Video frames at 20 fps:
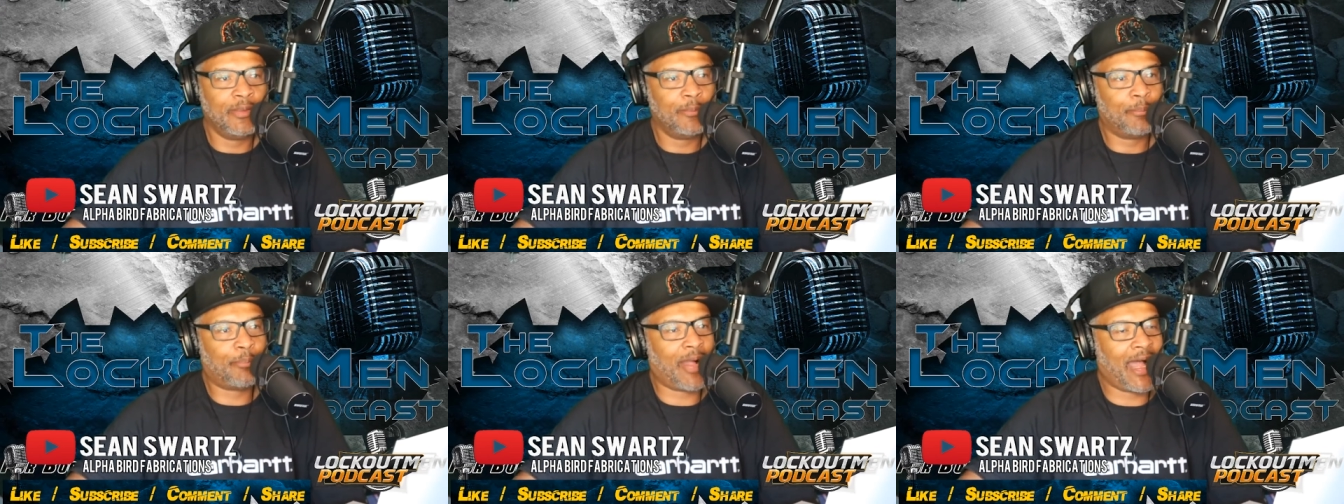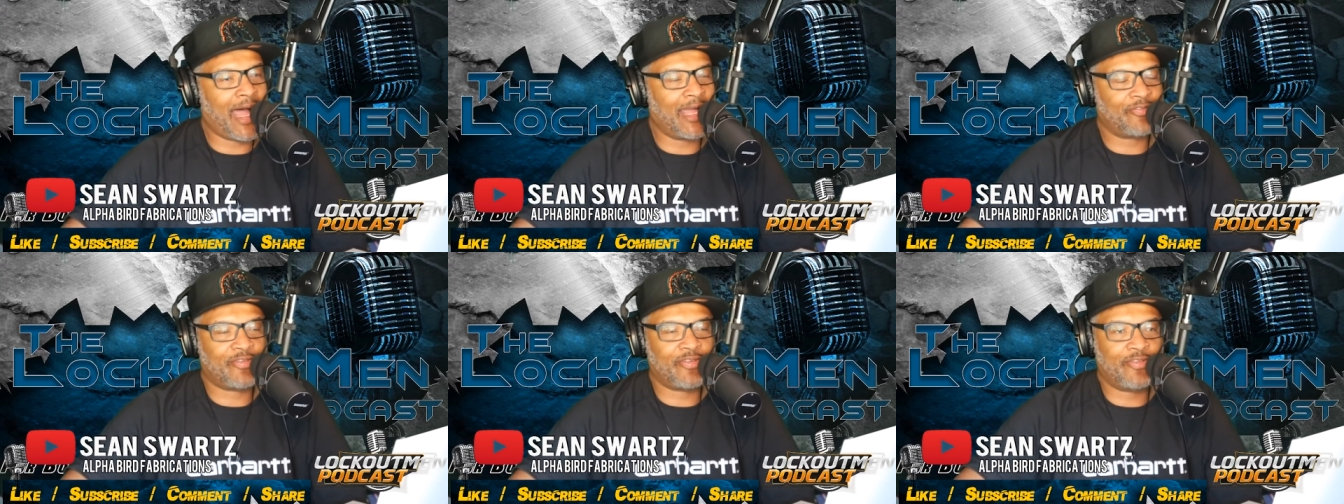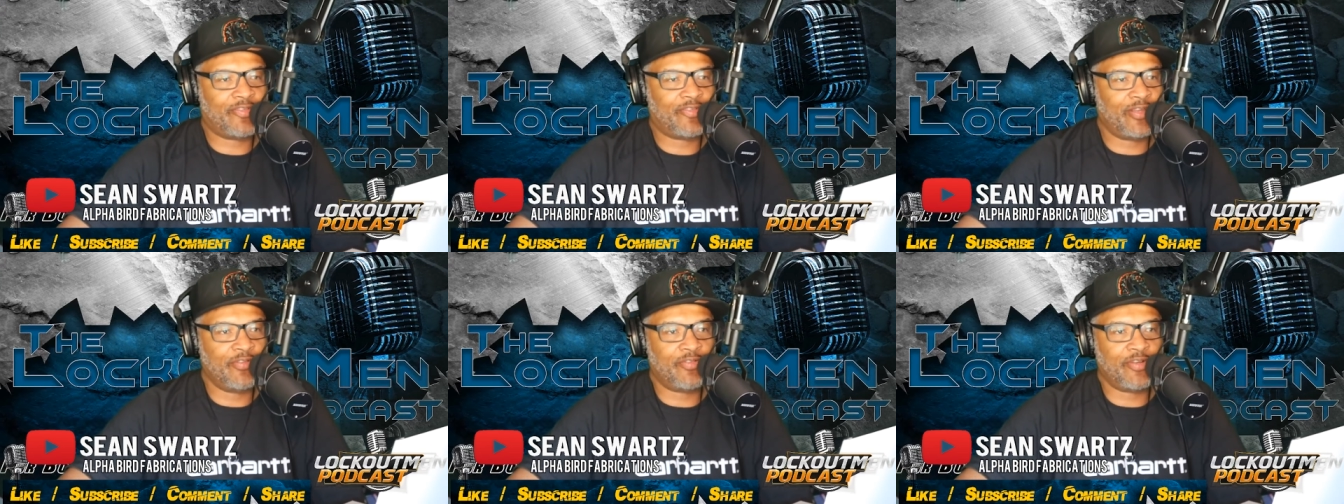
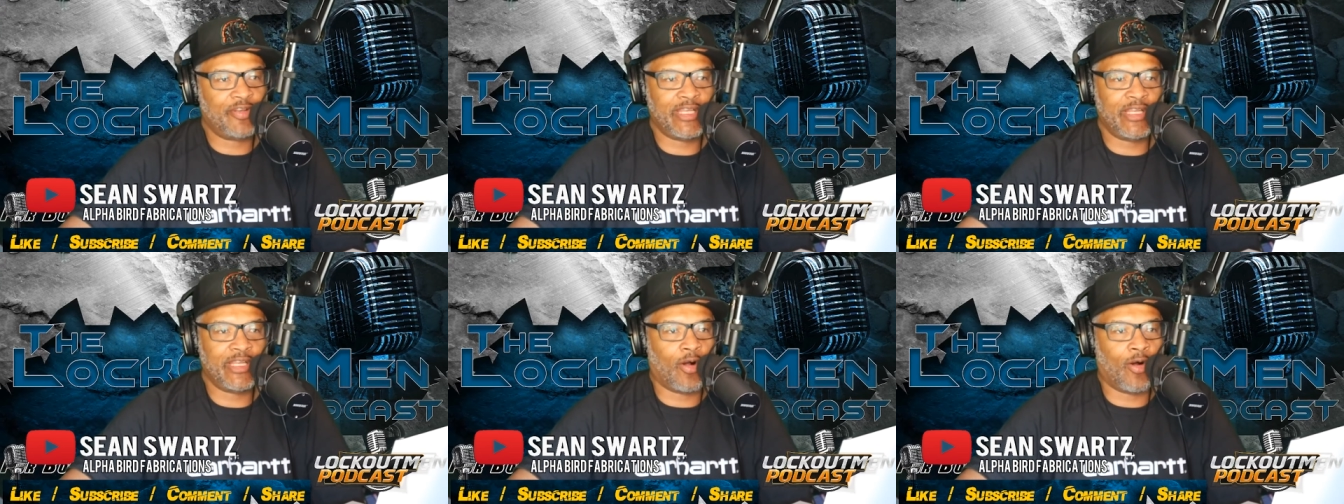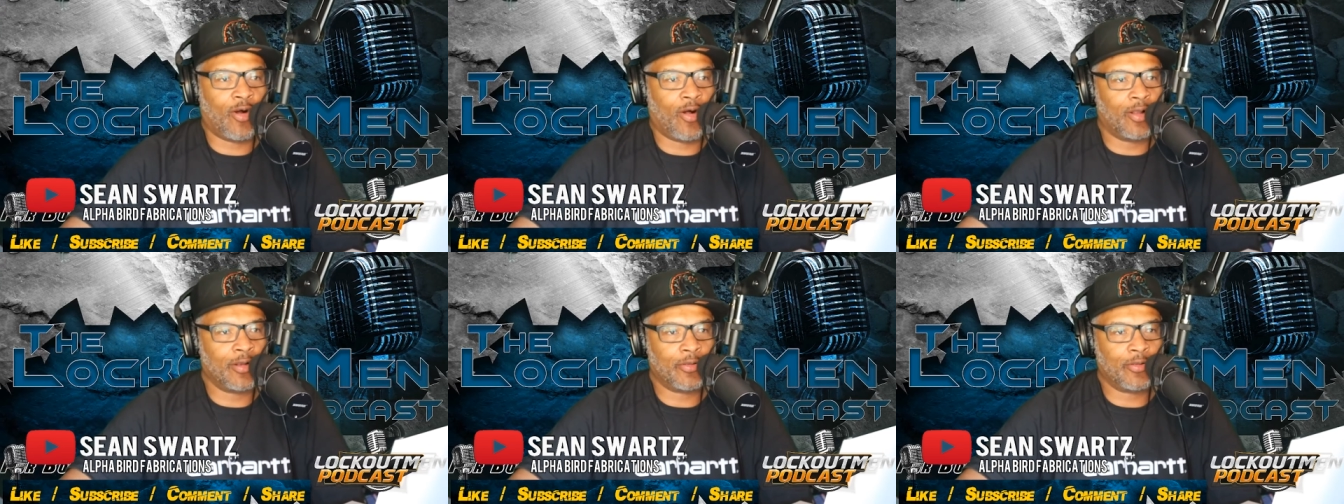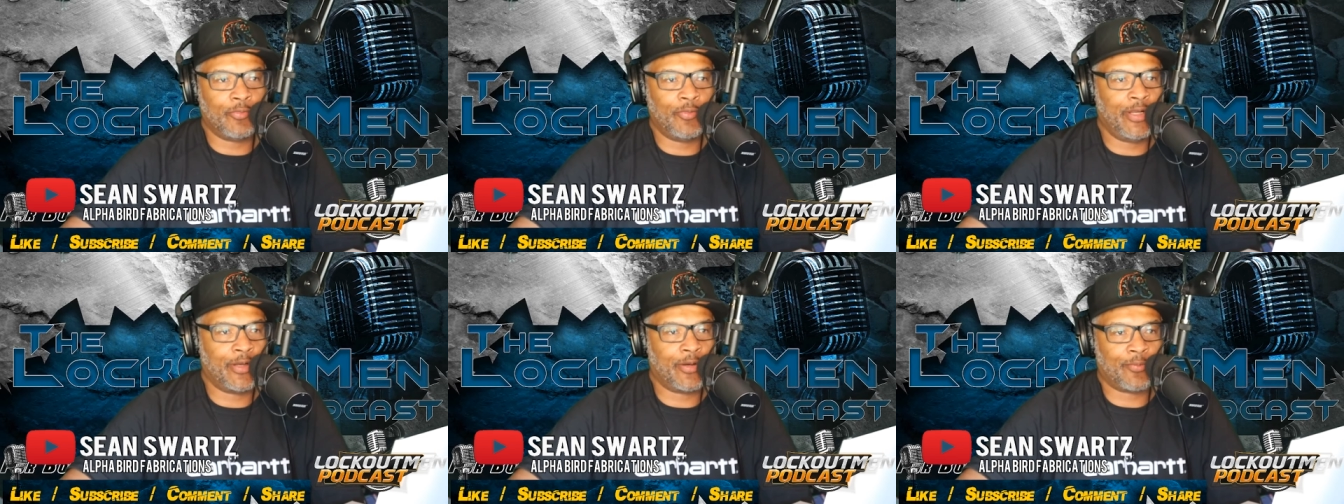Positivity all the
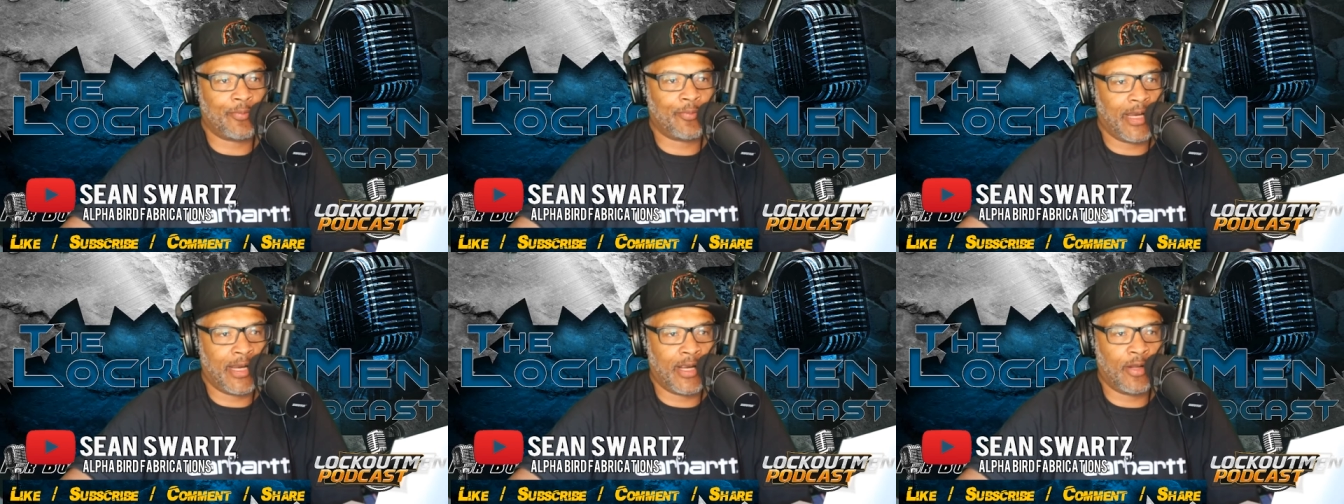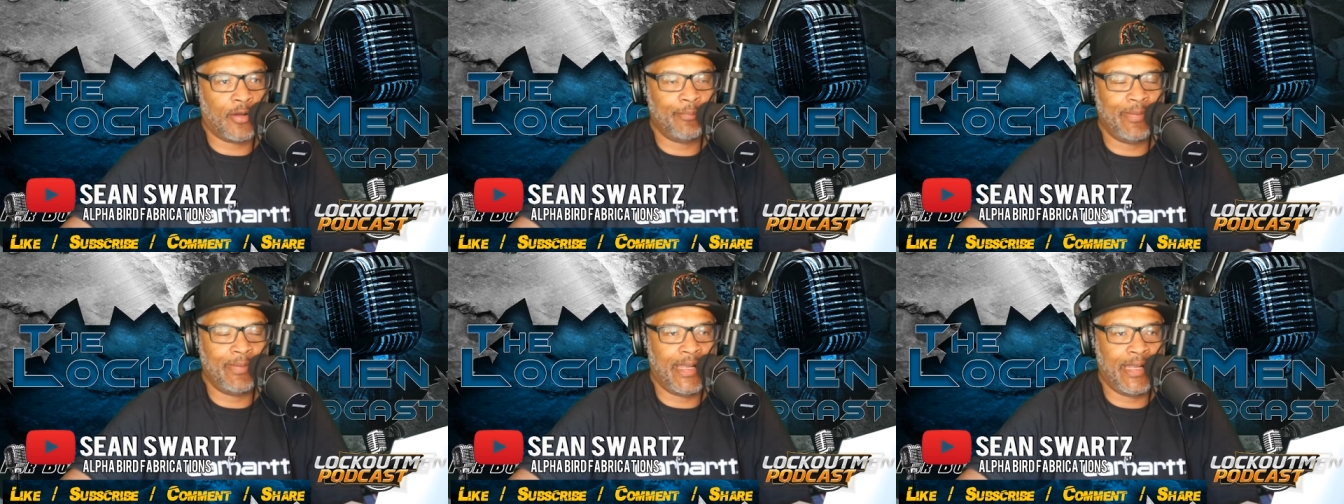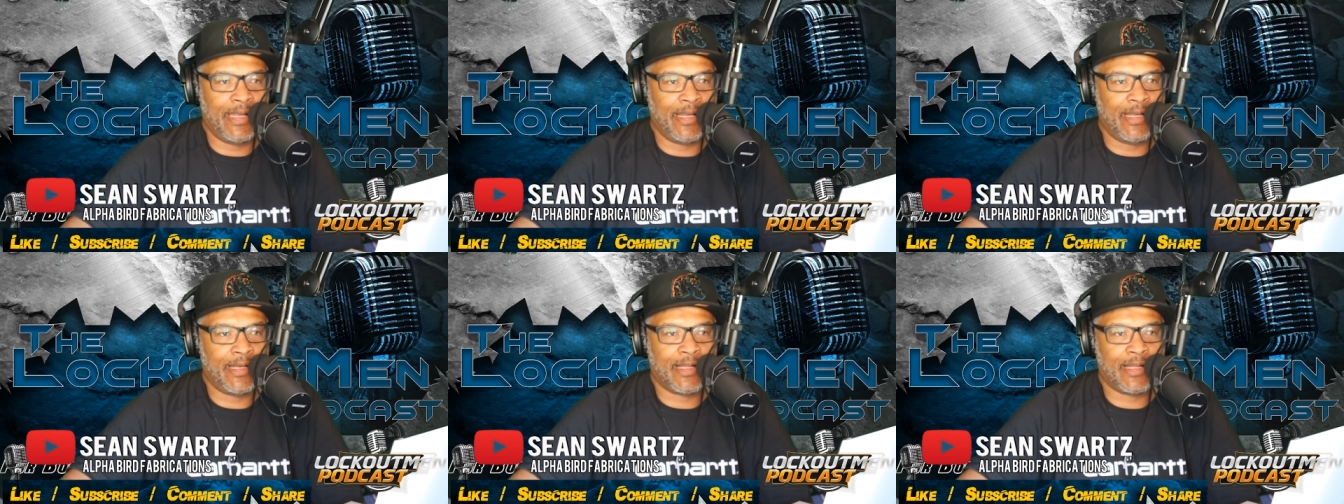way around,
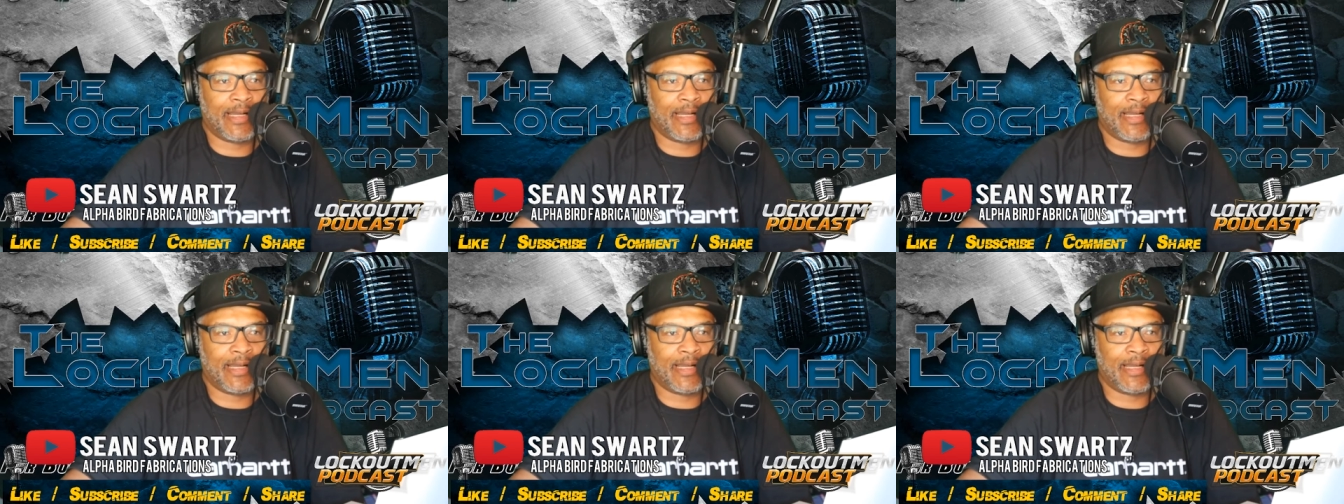man.